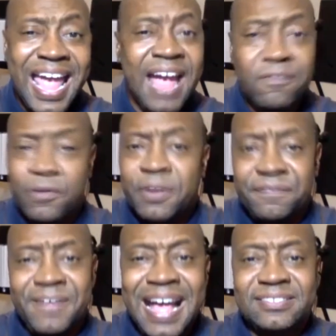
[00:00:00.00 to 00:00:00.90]
Every
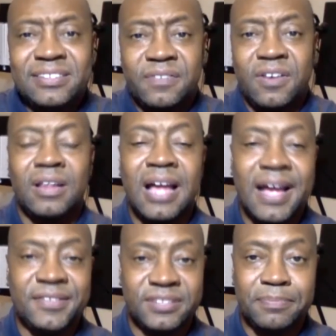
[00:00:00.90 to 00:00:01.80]
facet of our
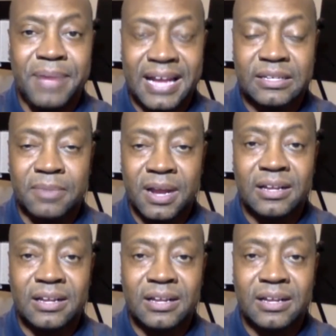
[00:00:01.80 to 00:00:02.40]
lives is impacted by